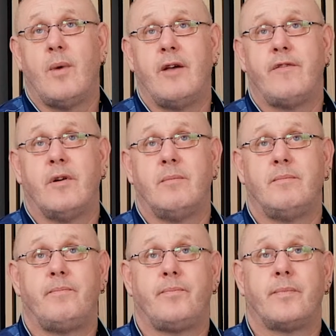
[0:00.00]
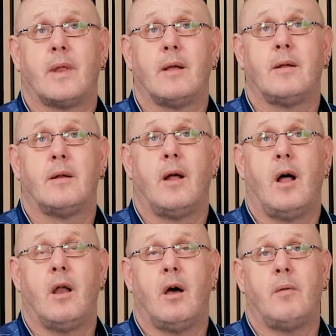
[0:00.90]
from
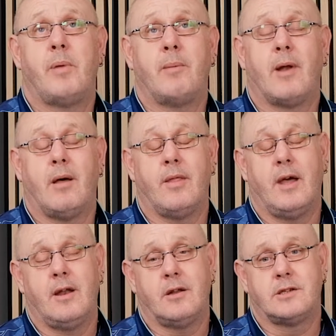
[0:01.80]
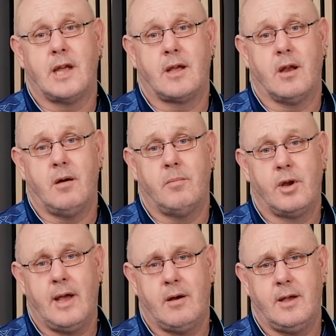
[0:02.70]
a lot of people out there that take a lot of
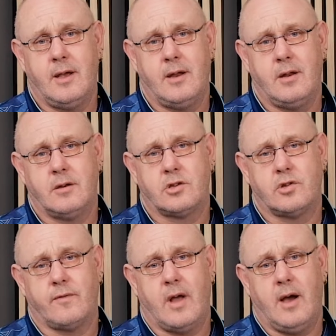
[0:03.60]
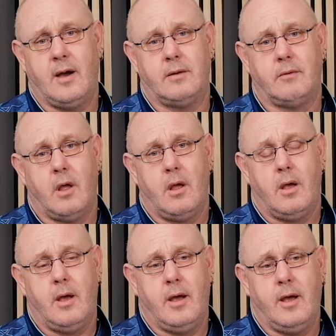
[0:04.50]
money out here and stuff like
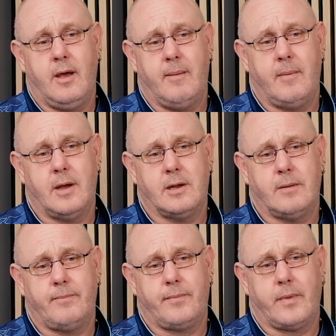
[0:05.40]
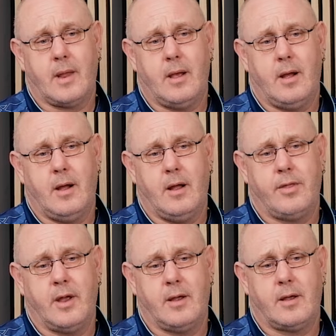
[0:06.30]
that. I
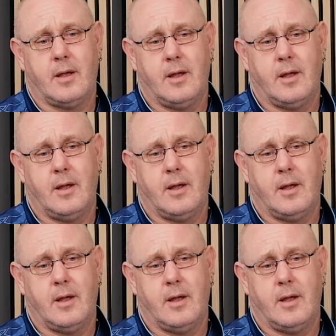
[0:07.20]
think